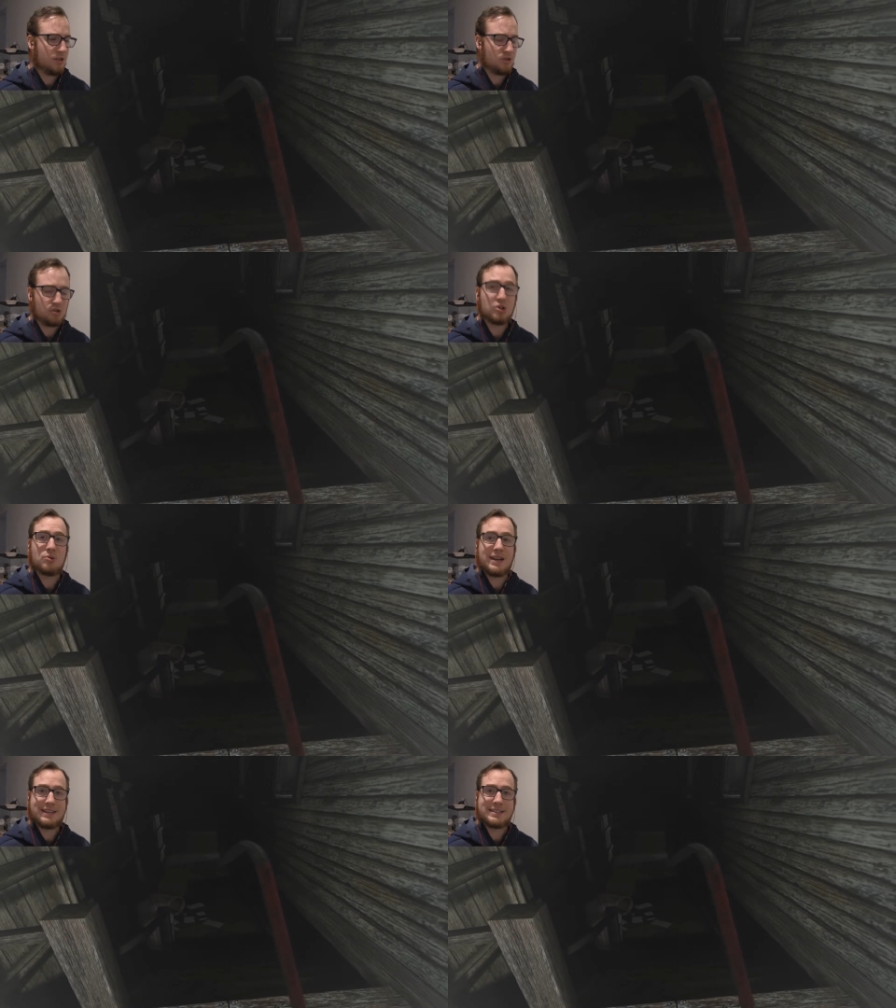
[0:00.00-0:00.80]
do
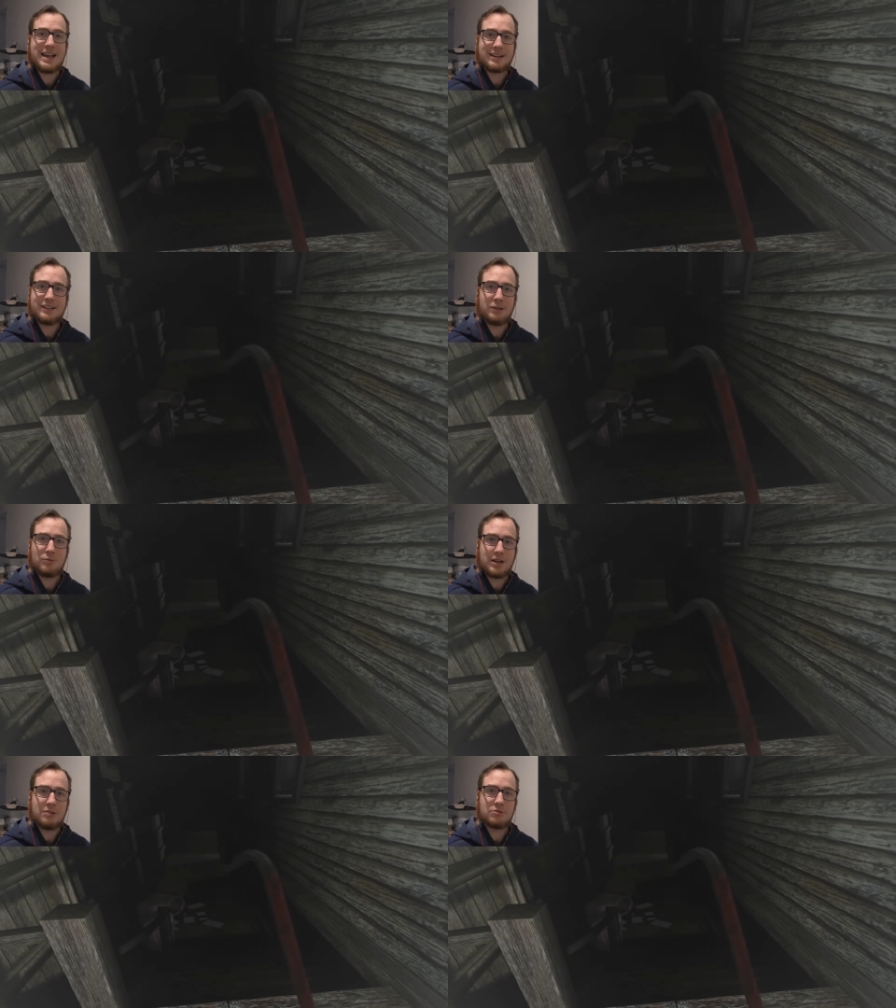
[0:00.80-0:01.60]
exactly
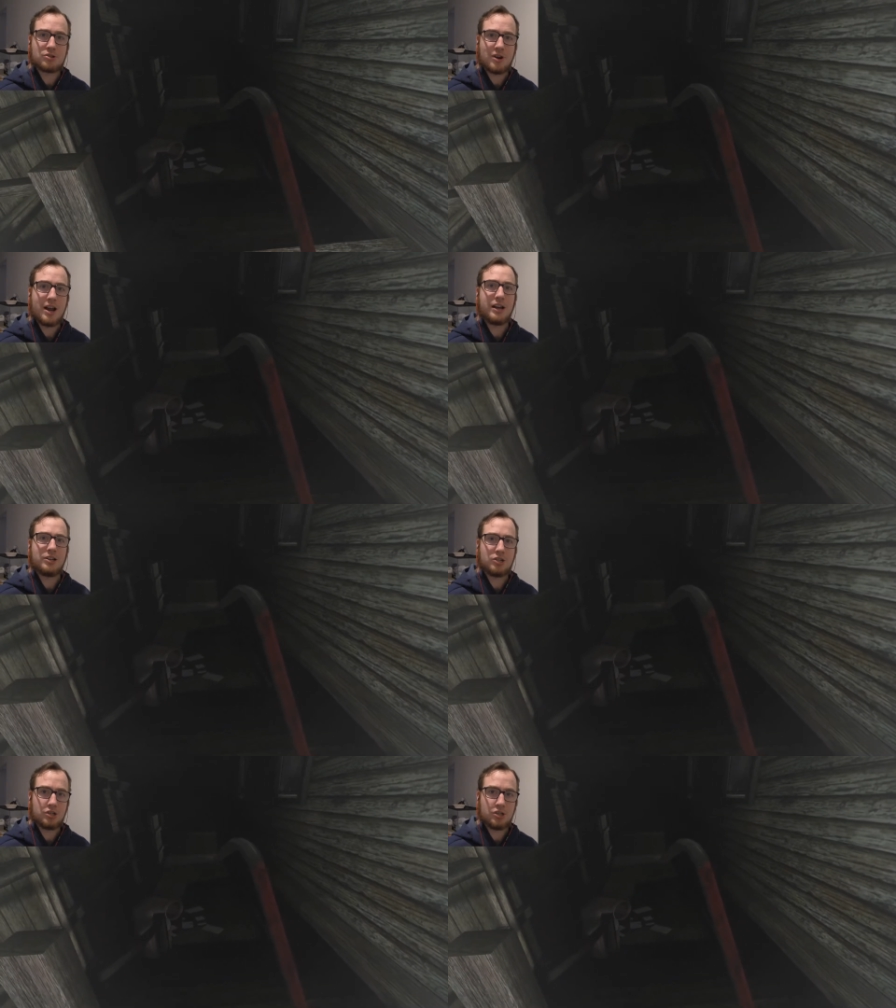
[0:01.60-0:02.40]
what I was trying
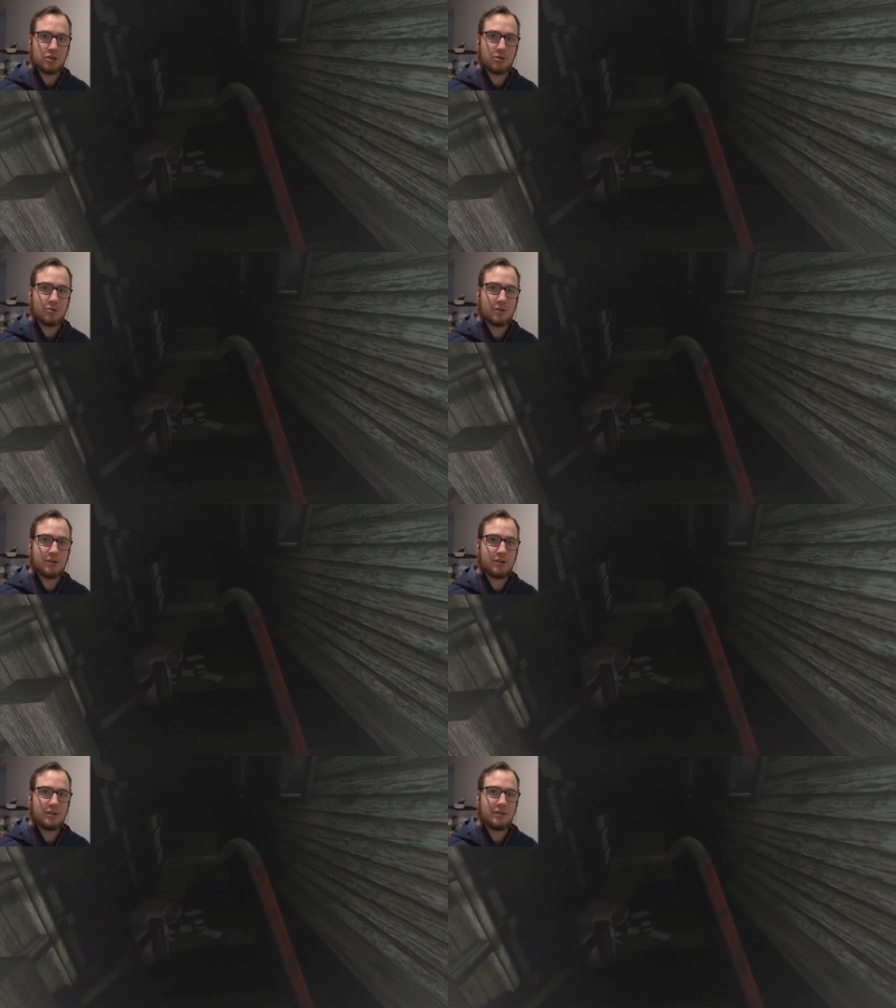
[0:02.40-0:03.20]
to do
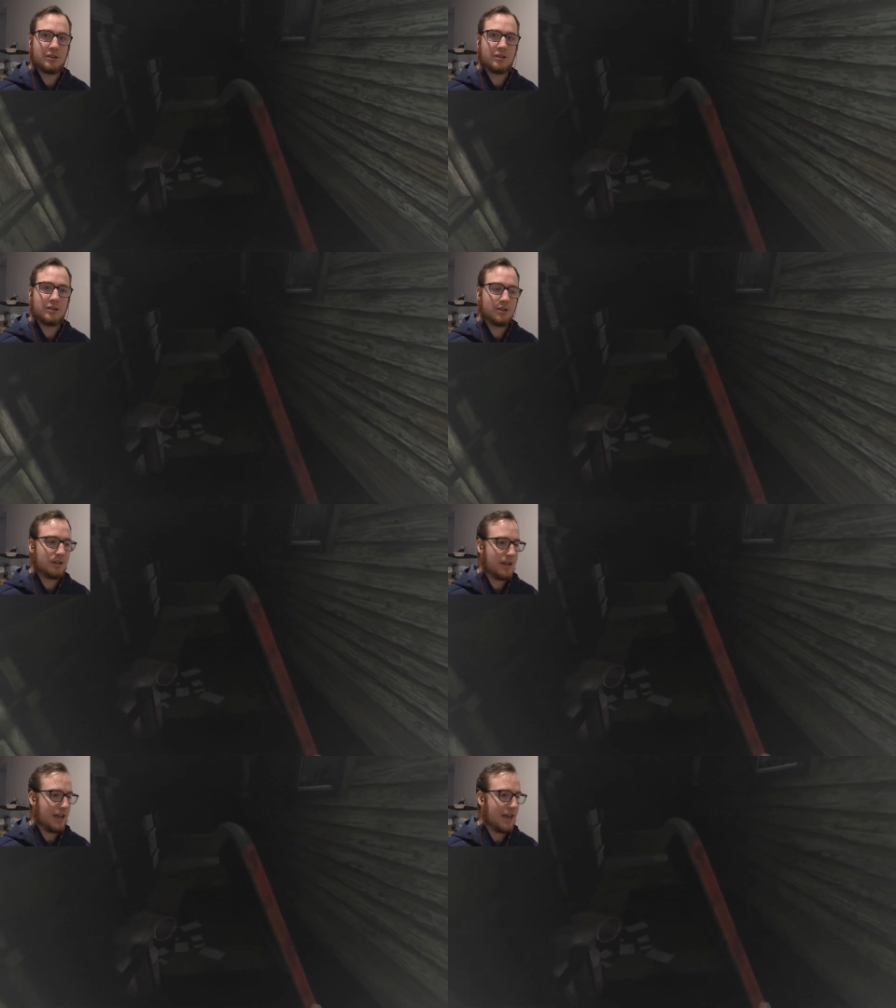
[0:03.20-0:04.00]

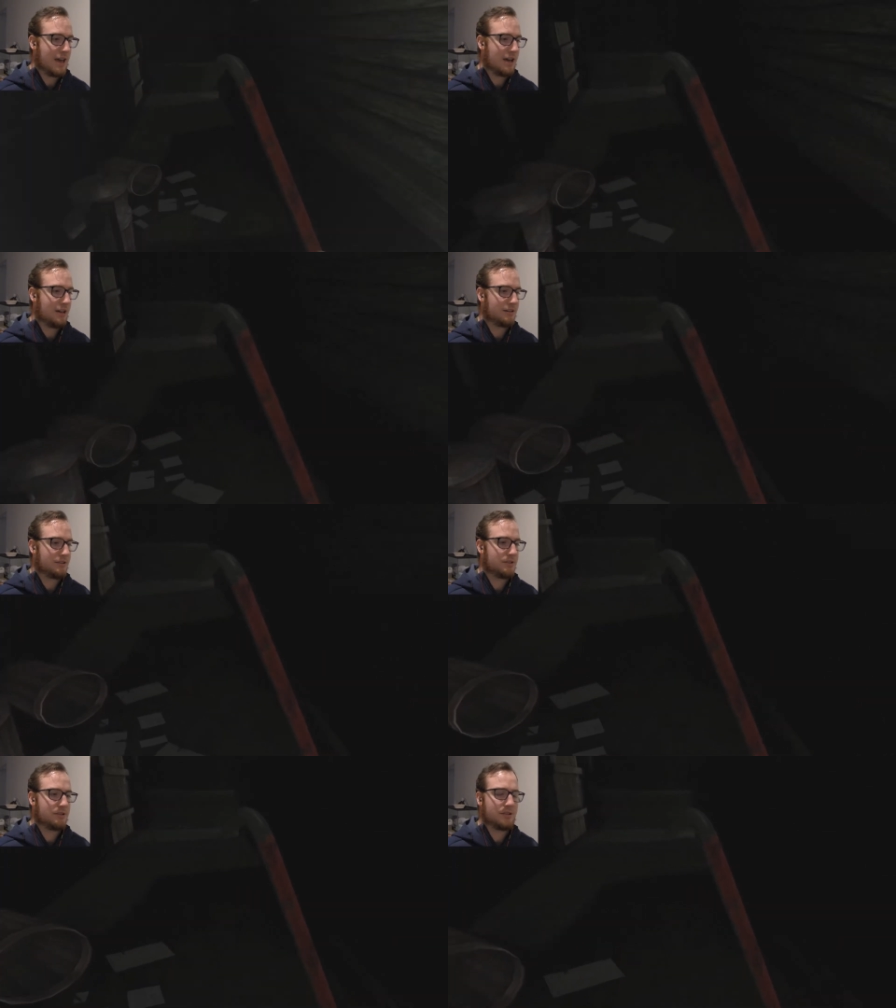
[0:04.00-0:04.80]

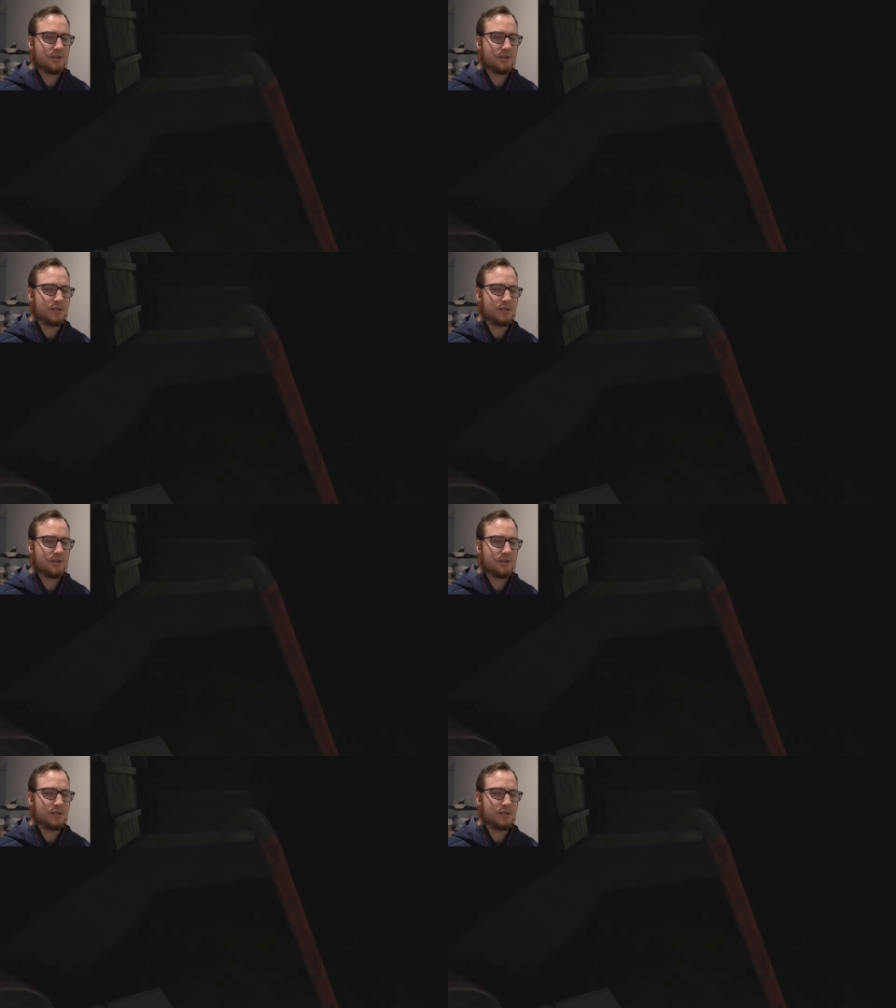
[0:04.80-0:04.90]
and